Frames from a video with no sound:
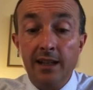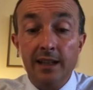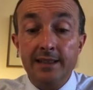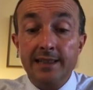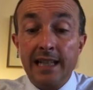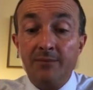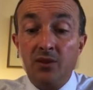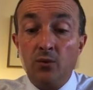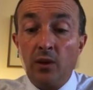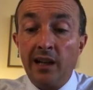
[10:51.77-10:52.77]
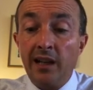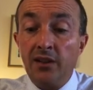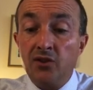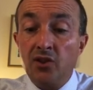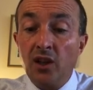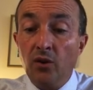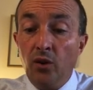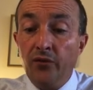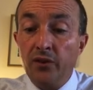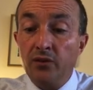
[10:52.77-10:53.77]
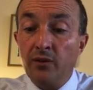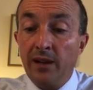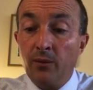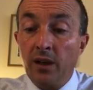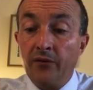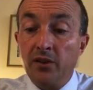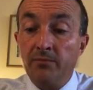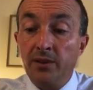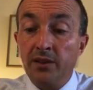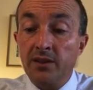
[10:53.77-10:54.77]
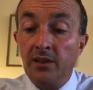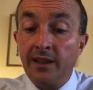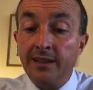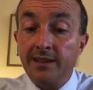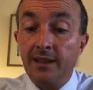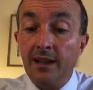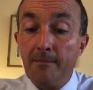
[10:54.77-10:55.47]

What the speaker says: Sam Squire and Joe Offen, great work for computer science.